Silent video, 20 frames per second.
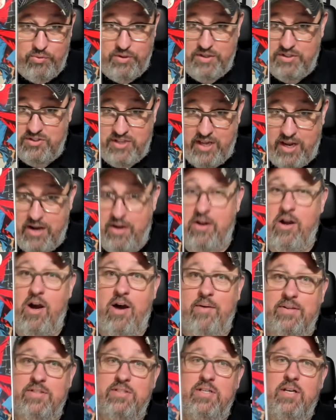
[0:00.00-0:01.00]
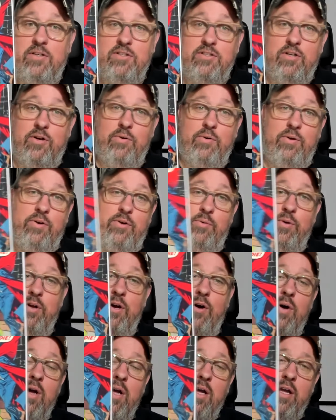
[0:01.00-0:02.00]
a stack of comics. So here we
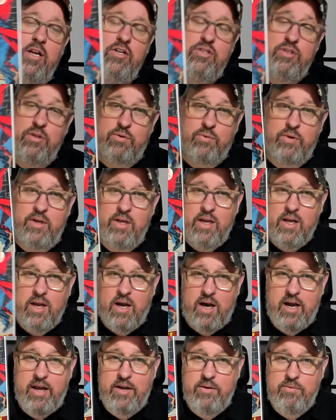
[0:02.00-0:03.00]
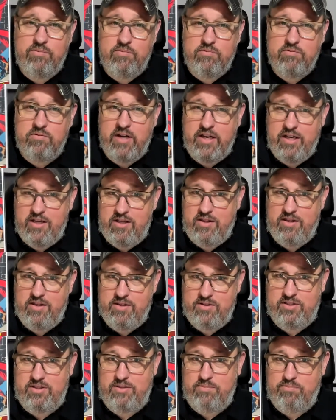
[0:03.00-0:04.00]
go. Issue 3. I like
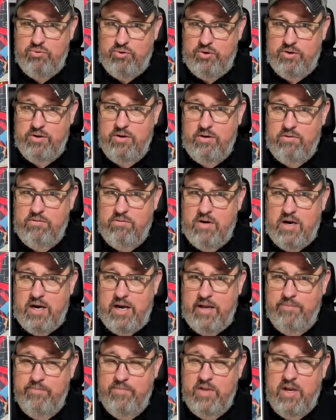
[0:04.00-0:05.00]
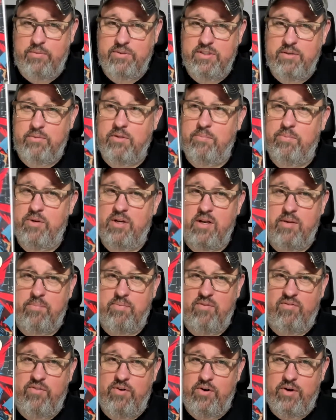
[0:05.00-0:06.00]
this book a lot. I was able to pick up
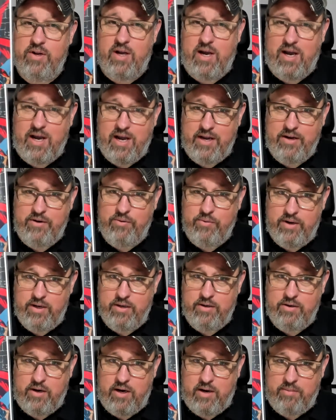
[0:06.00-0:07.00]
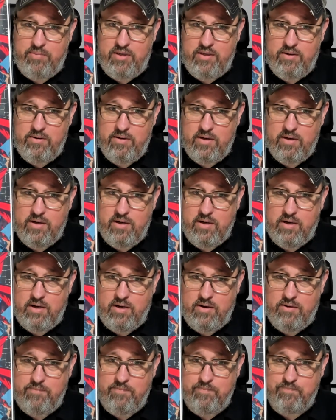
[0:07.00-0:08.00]
a very high grade copy.
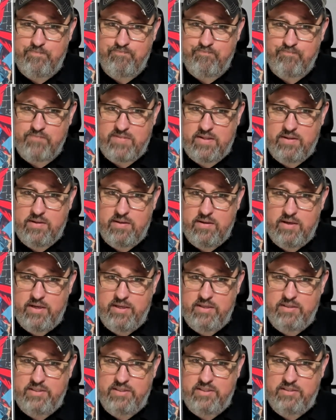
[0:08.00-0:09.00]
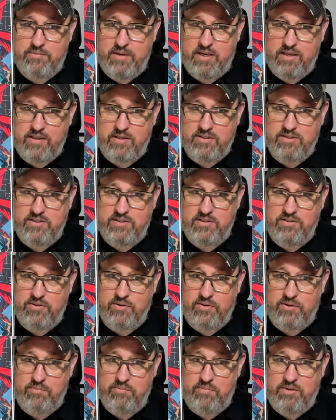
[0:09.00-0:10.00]
I suspect this is
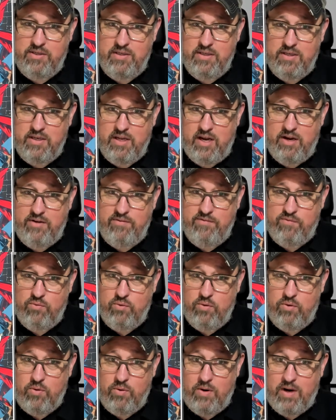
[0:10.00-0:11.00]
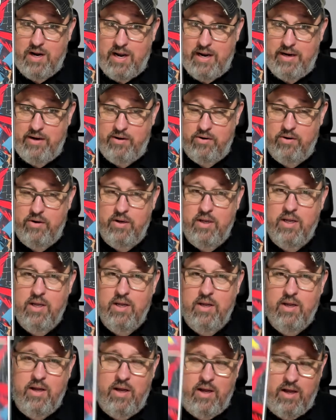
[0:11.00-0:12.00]
going to be a 9.4 or higher
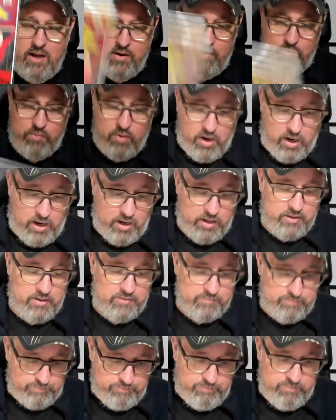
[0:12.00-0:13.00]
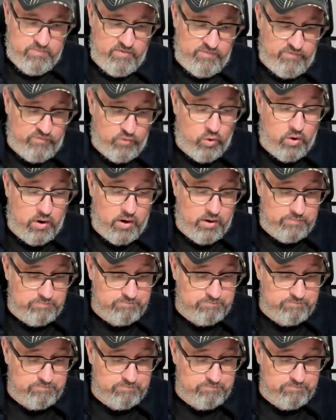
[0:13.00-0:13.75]
raw for